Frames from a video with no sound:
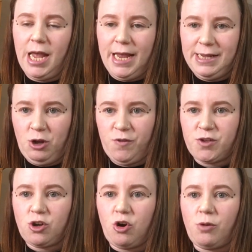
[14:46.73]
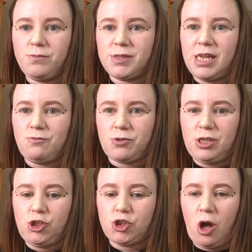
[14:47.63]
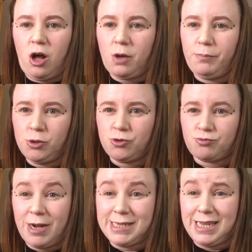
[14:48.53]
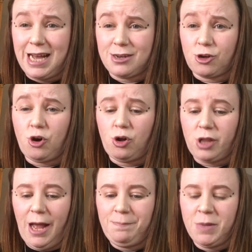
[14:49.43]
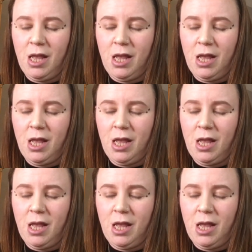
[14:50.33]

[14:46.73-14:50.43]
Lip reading: It often comes in really dark blood reddy kind of colour,